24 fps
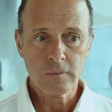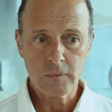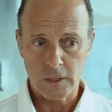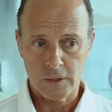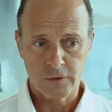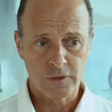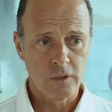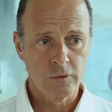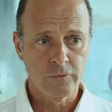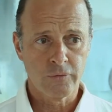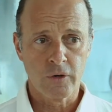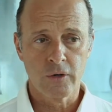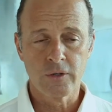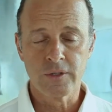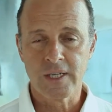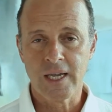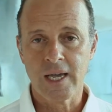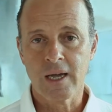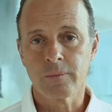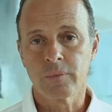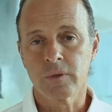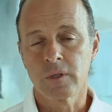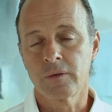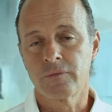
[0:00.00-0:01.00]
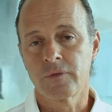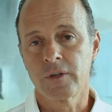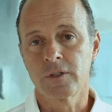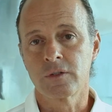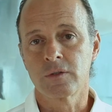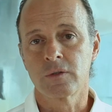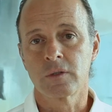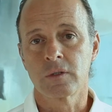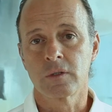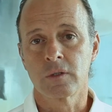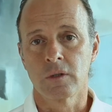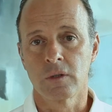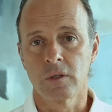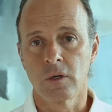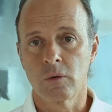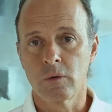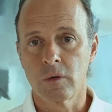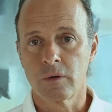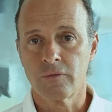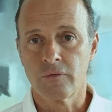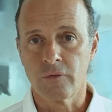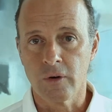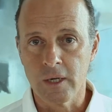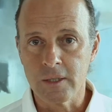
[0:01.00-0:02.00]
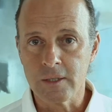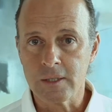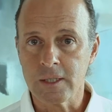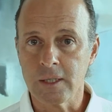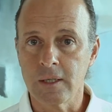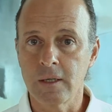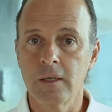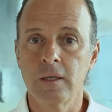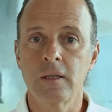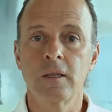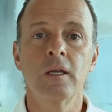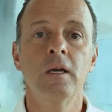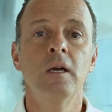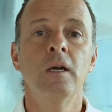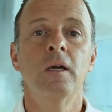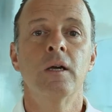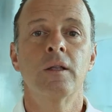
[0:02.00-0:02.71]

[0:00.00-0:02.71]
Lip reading: So for example, if it's lower front teeth,